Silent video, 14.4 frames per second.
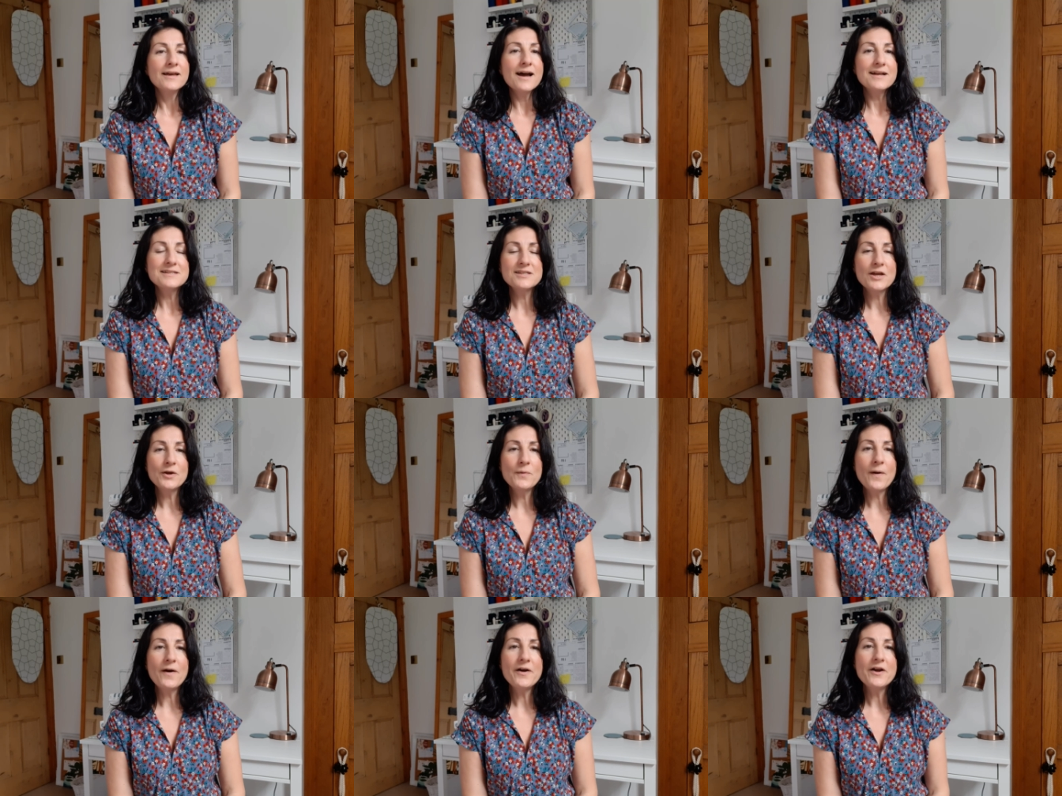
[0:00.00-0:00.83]
And
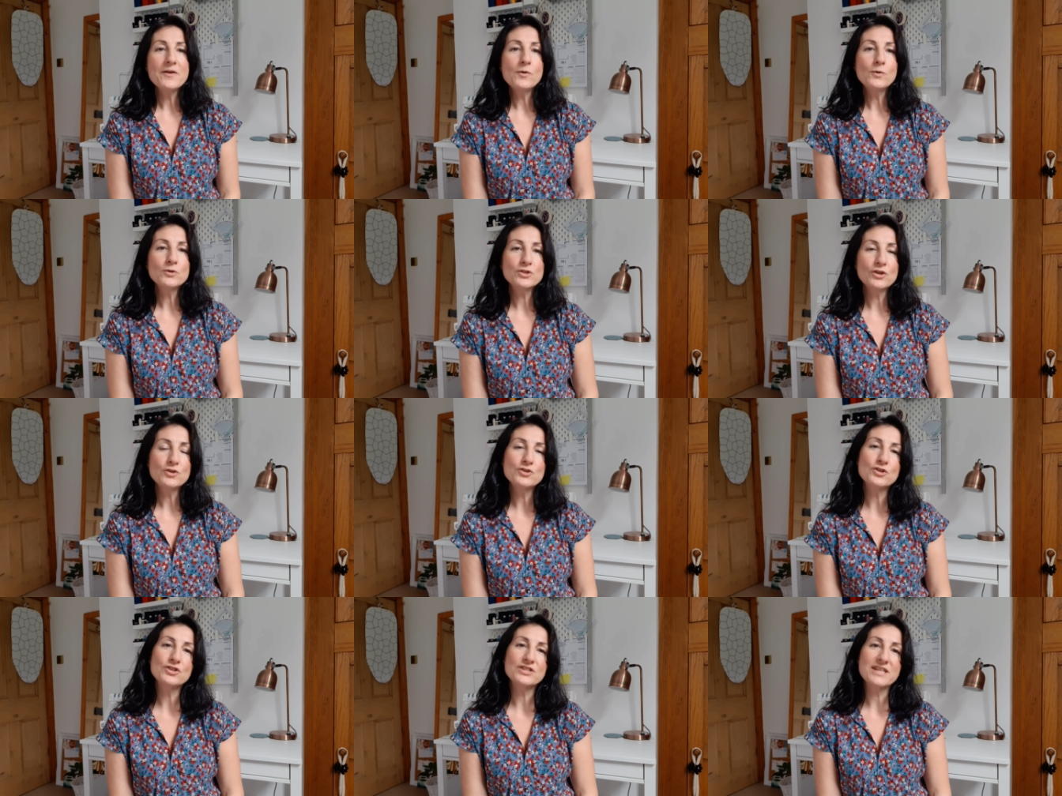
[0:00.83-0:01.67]
so I also
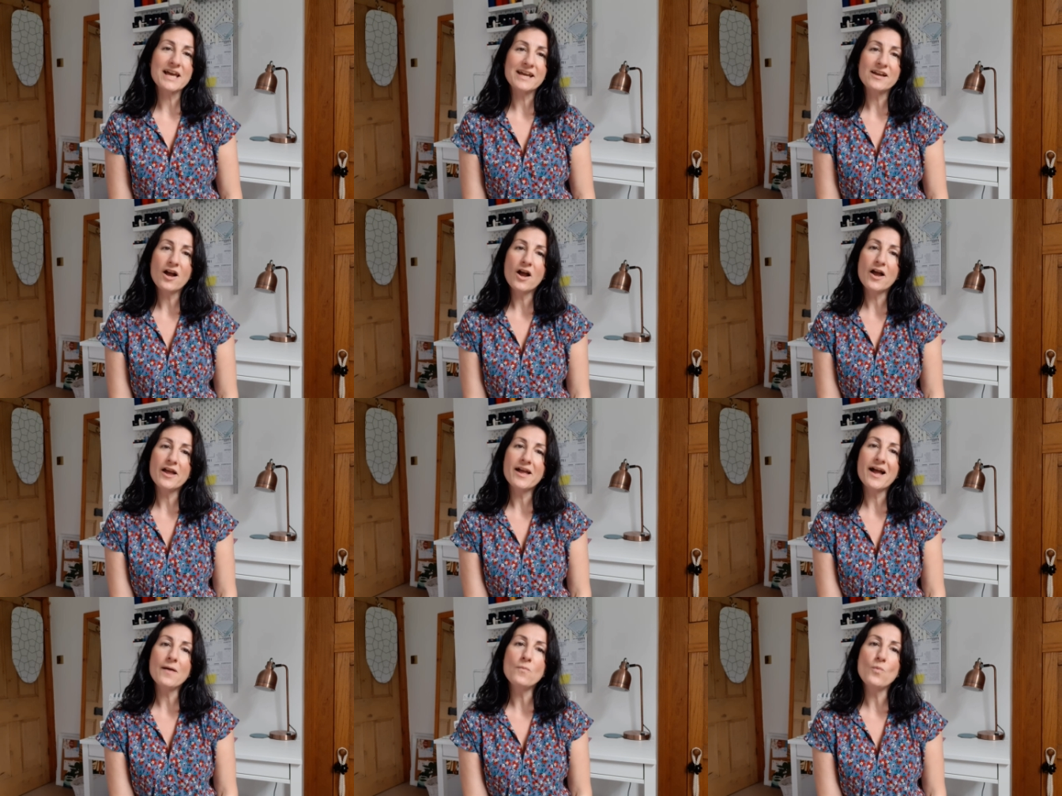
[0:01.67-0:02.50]
should say I
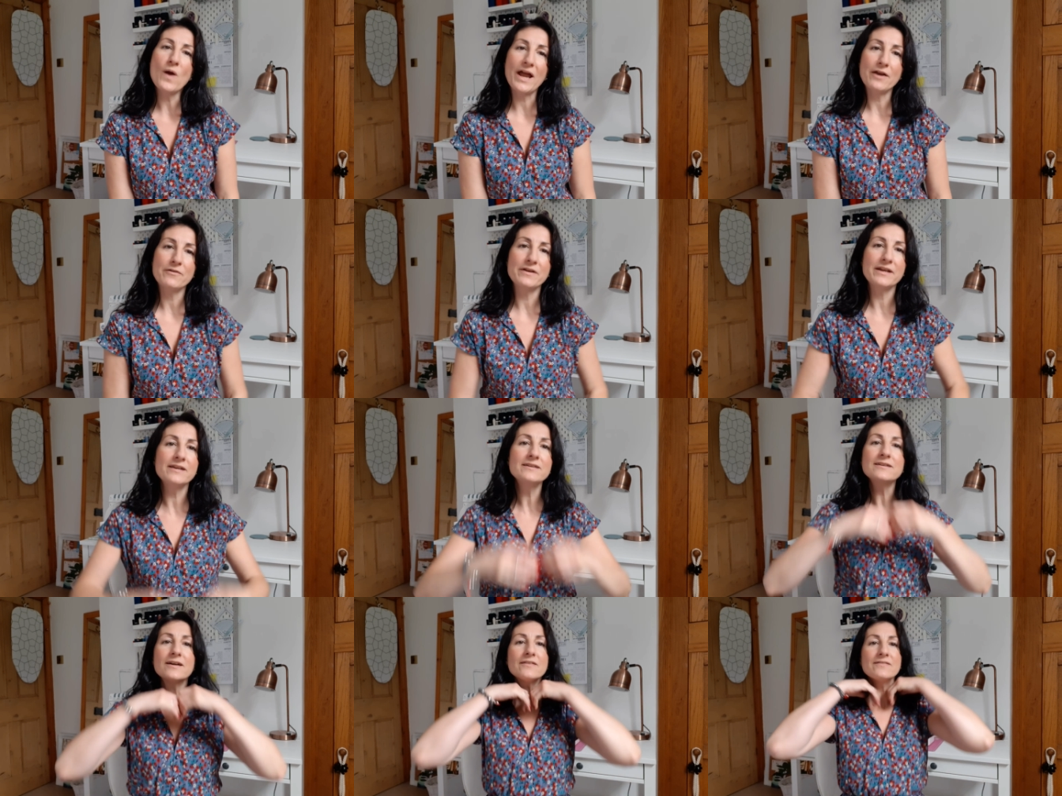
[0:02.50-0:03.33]
am
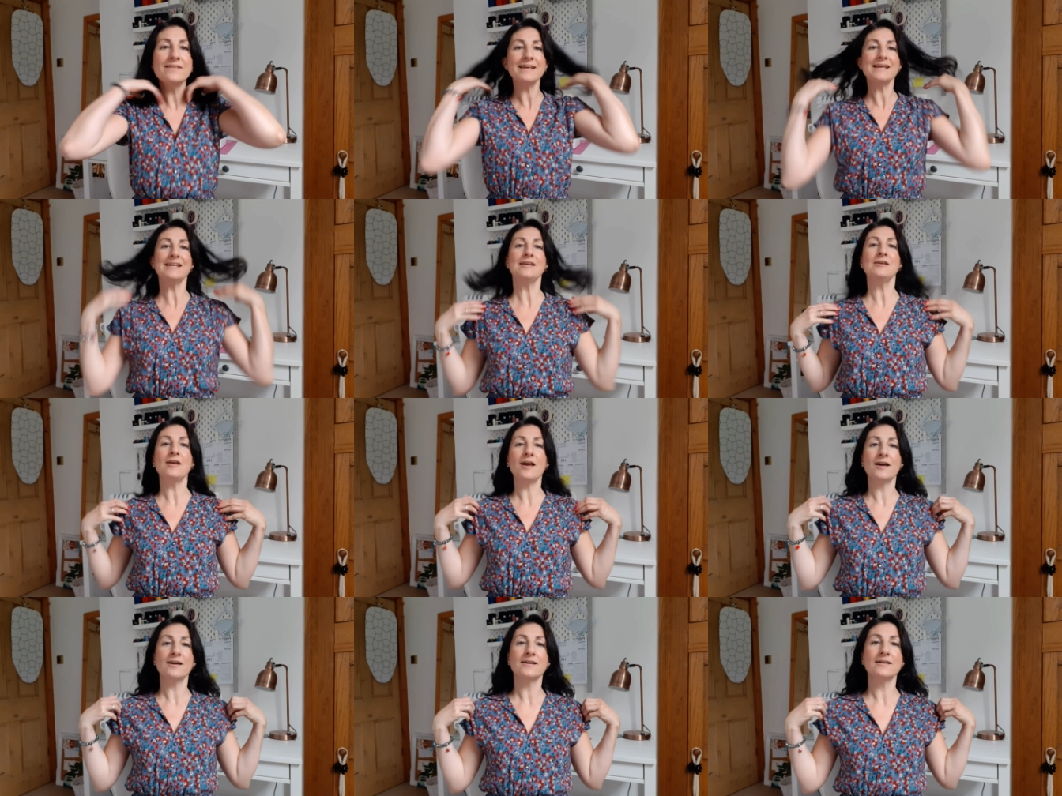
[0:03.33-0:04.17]
wearing the
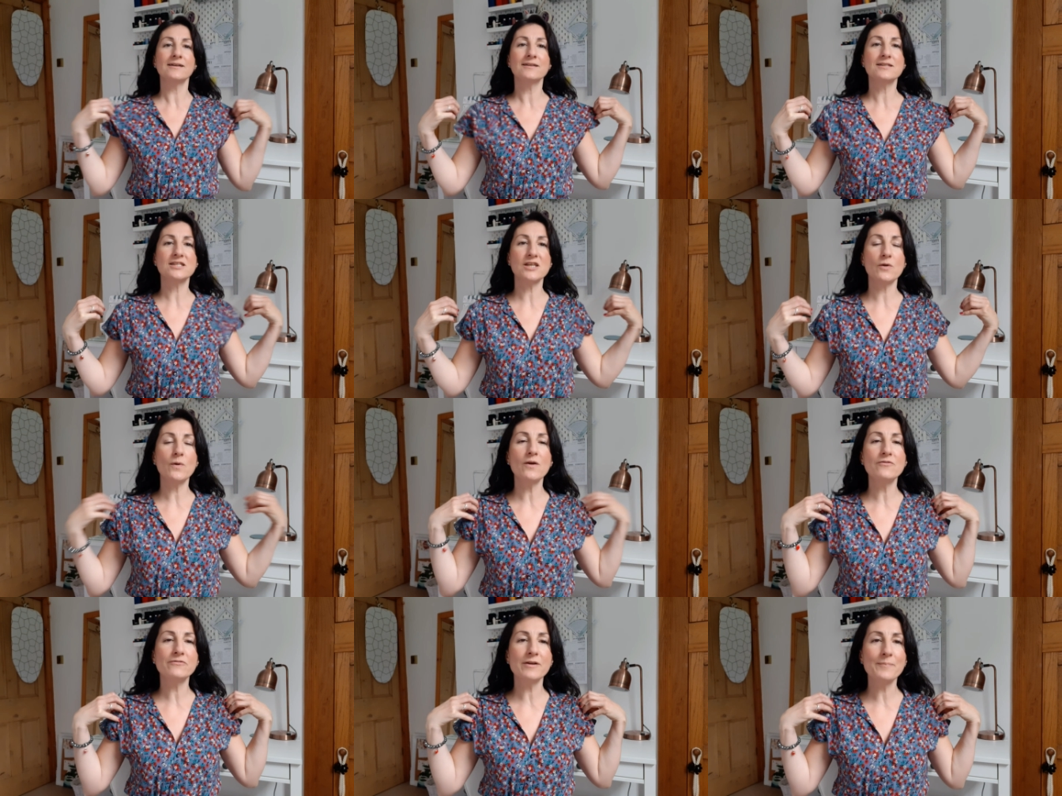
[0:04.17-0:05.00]
Sew
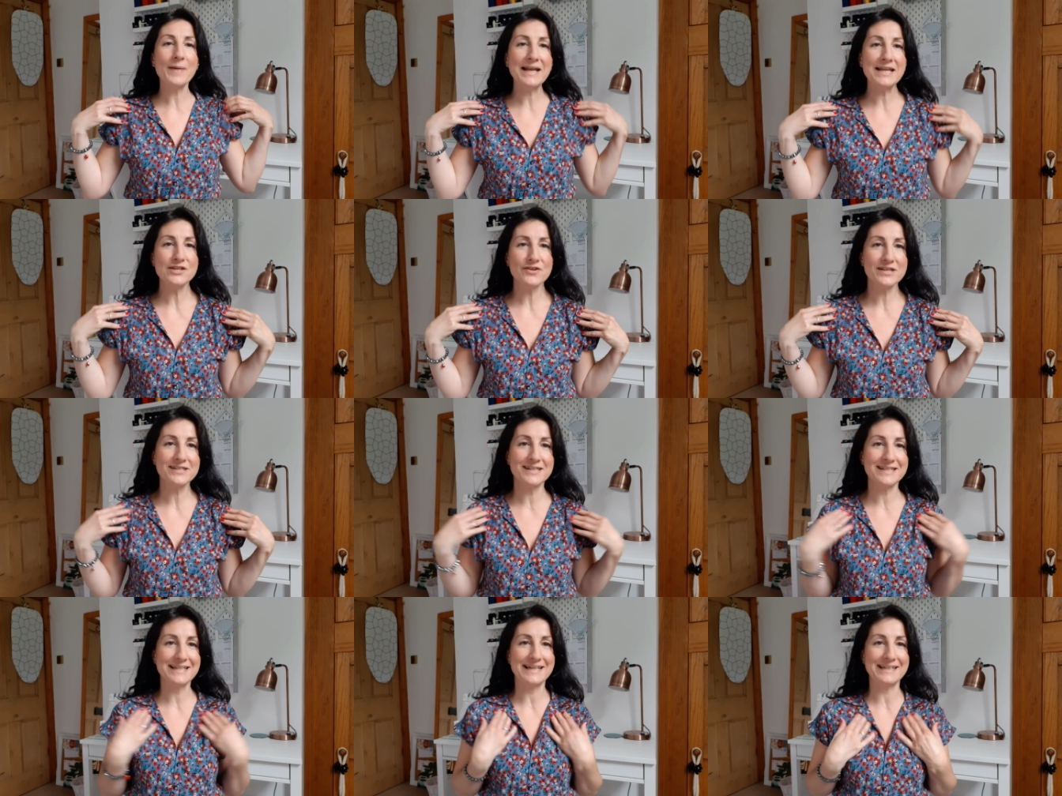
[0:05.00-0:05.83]
Over It penny
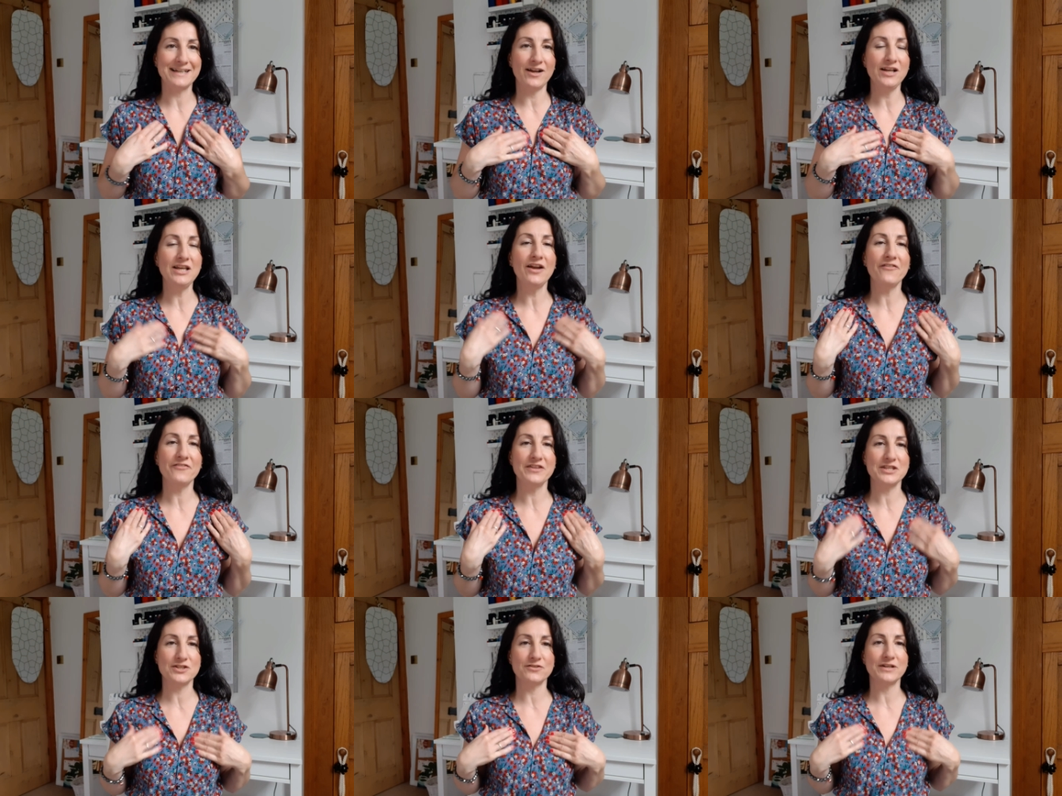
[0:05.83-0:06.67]
dress today. I love
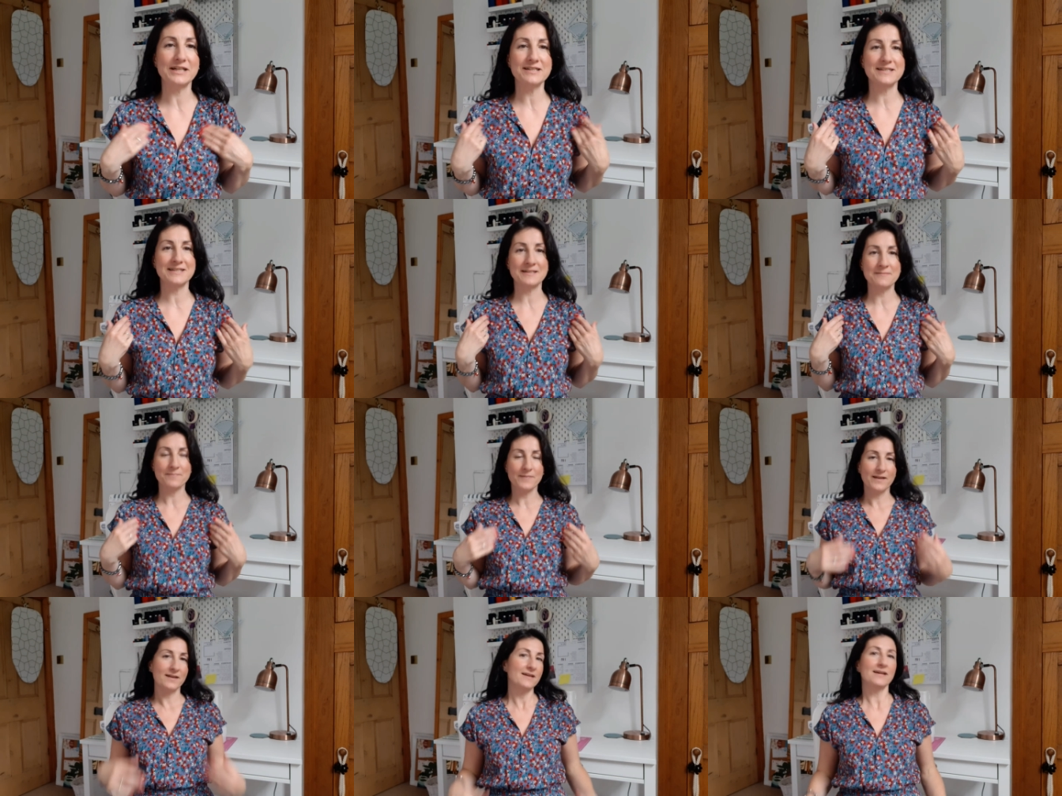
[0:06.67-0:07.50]
this dress.
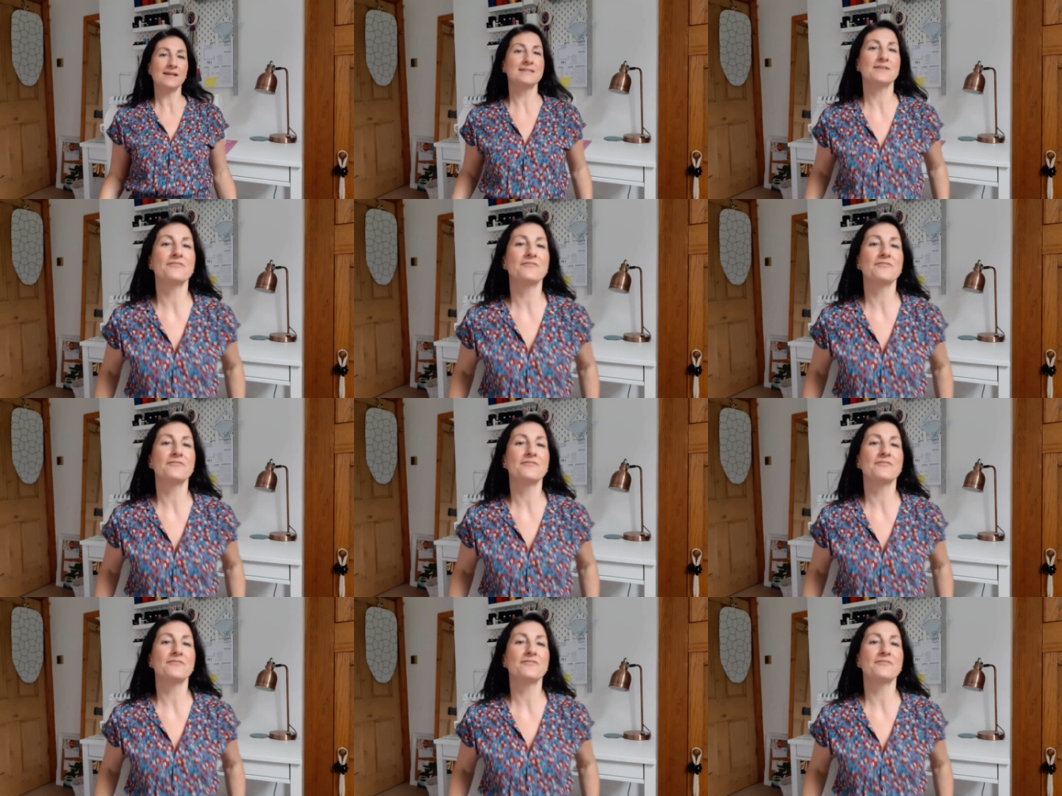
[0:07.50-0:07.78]
It's a